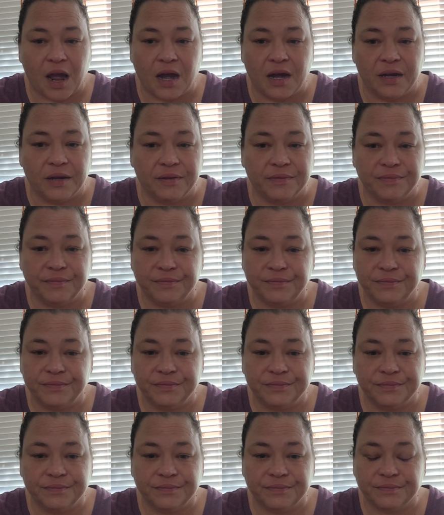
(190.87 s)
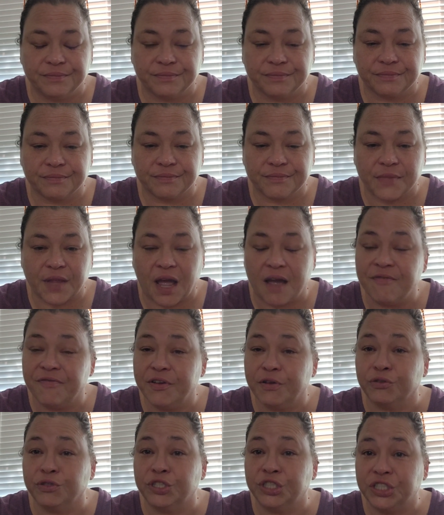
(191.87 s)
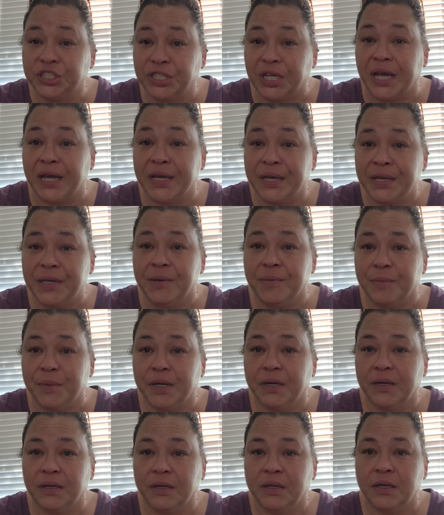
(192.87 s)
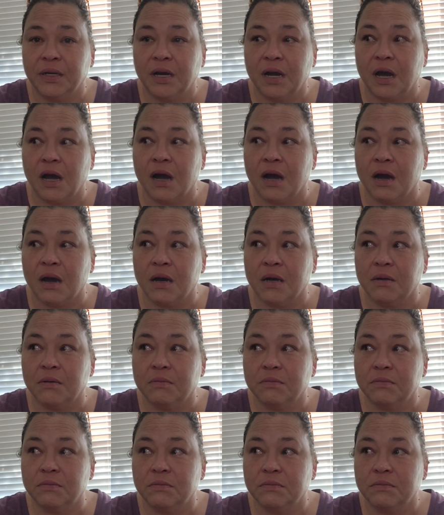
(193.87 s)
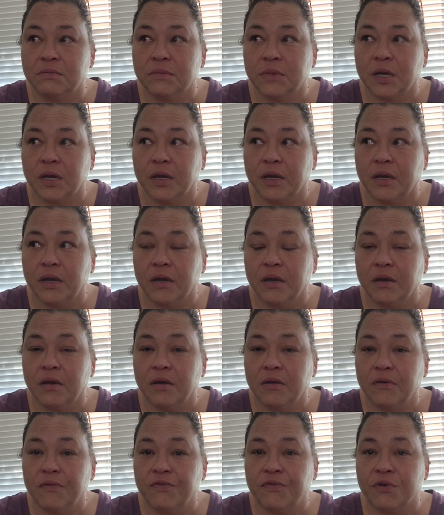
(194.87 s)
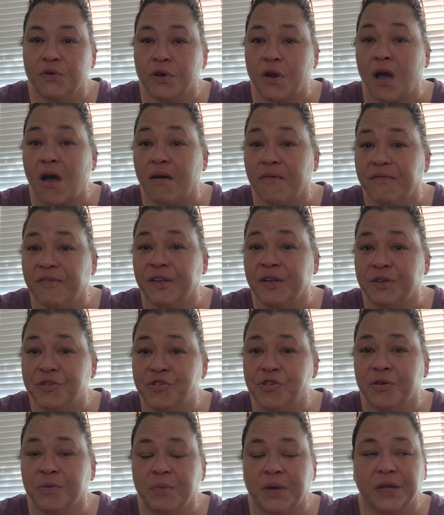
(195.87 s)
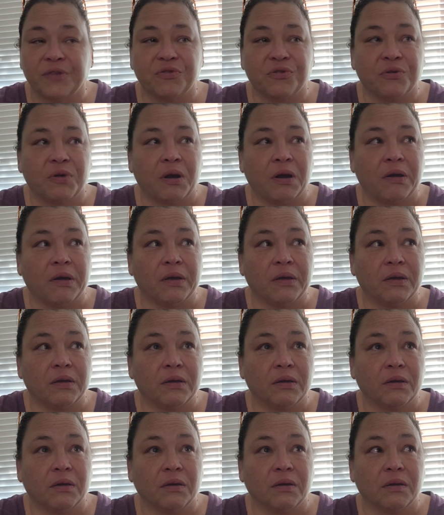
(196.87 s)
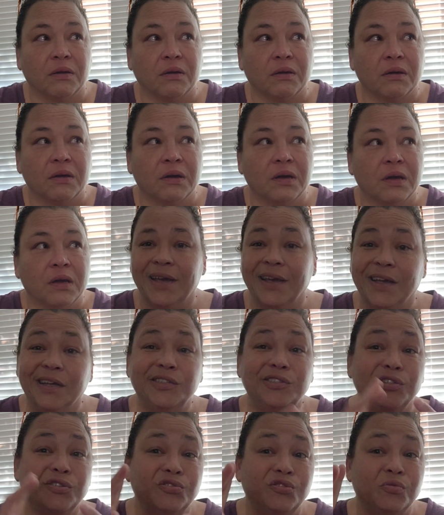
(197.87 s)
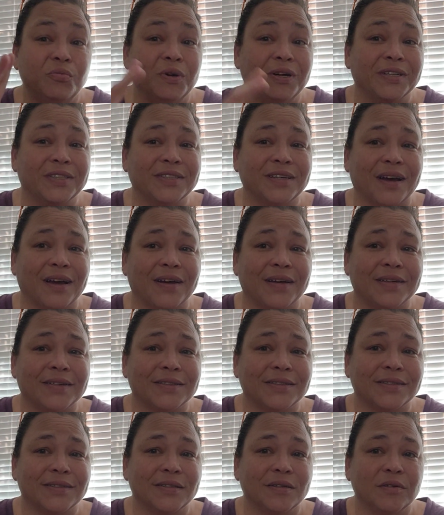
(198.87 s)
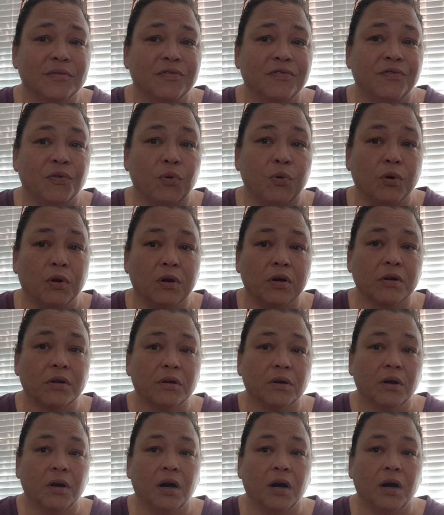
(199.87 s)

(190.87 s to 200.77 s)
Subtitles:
I, I felt shame um, for not finishing my through hike. It took 2 months, guys, for